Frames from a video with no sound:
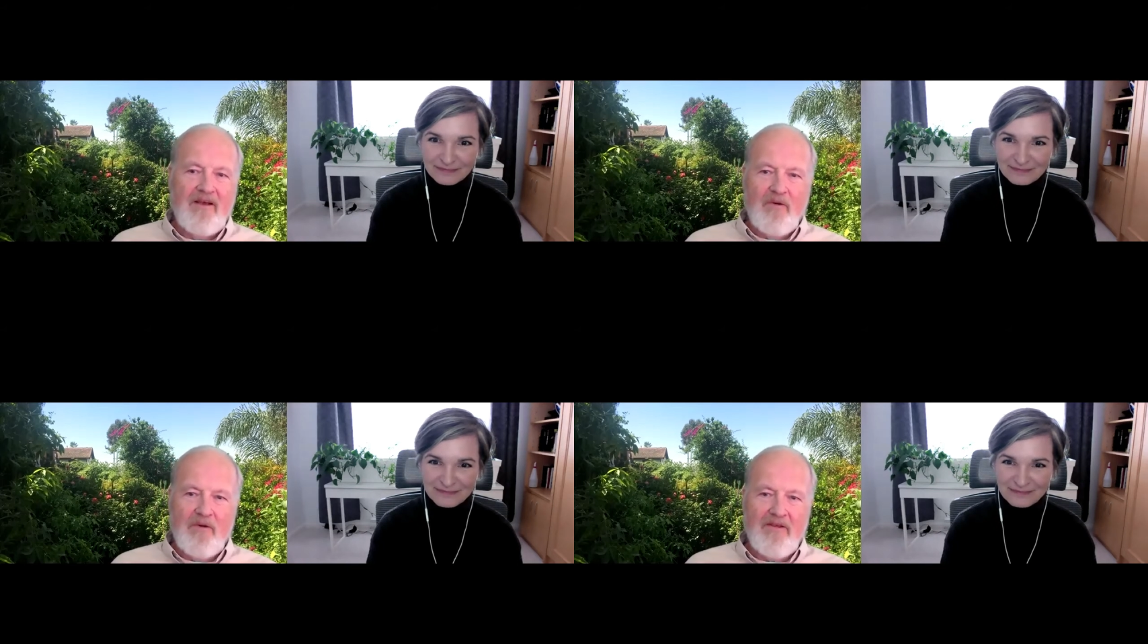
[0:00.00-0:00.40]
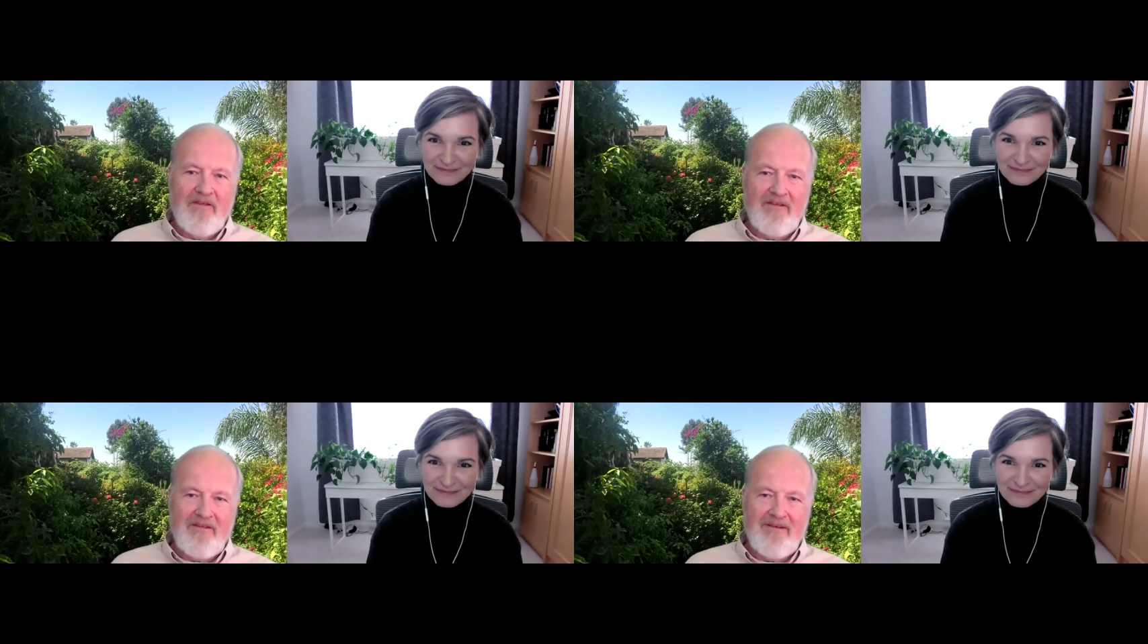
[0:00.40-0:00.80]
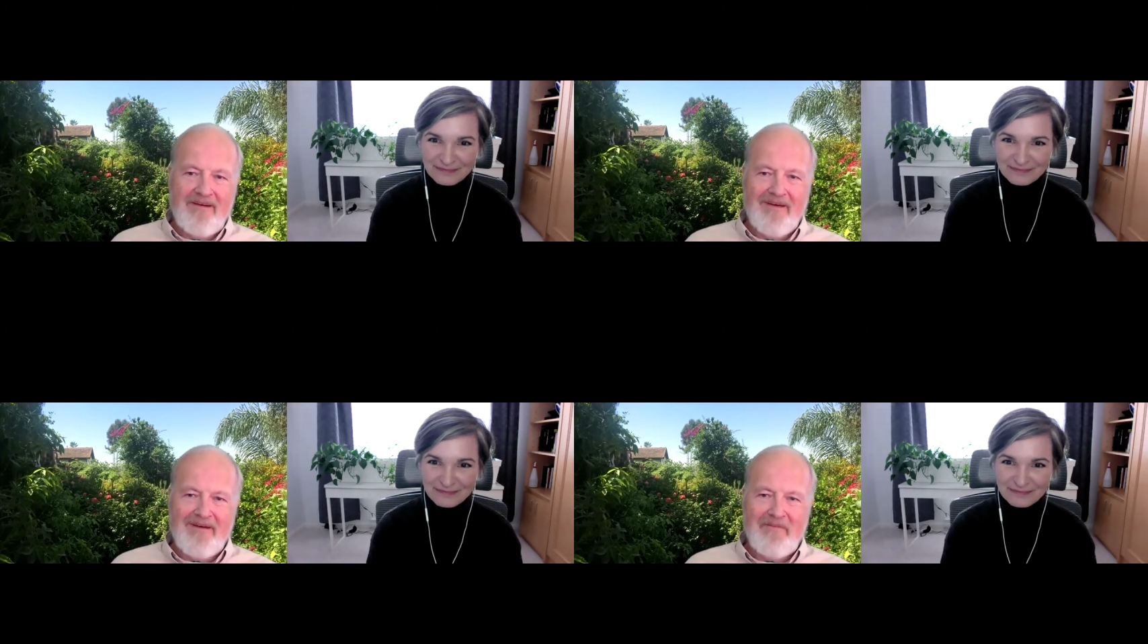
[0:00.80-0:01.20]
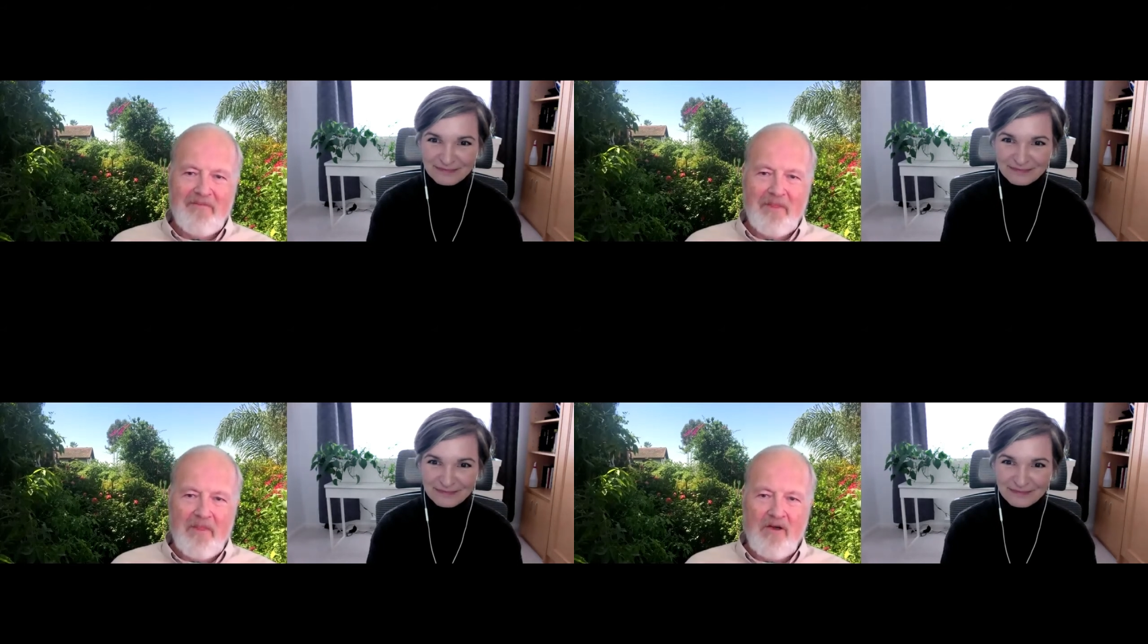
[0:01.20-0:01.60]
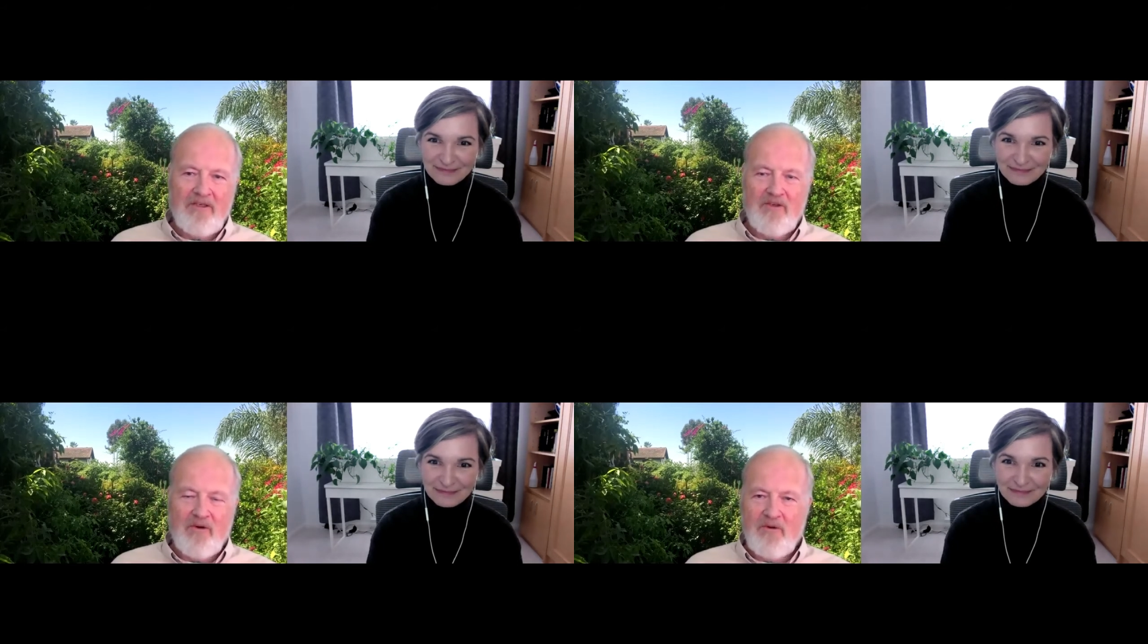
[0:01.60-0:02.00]
Speaker 1: with uh, heart and
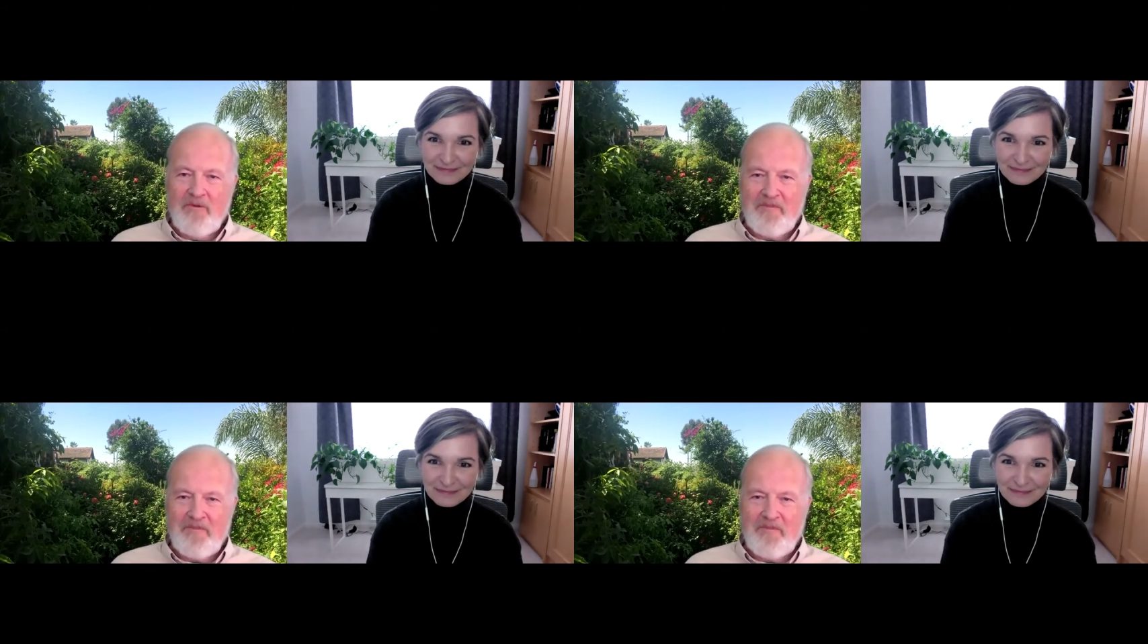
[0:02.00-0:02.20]
soul.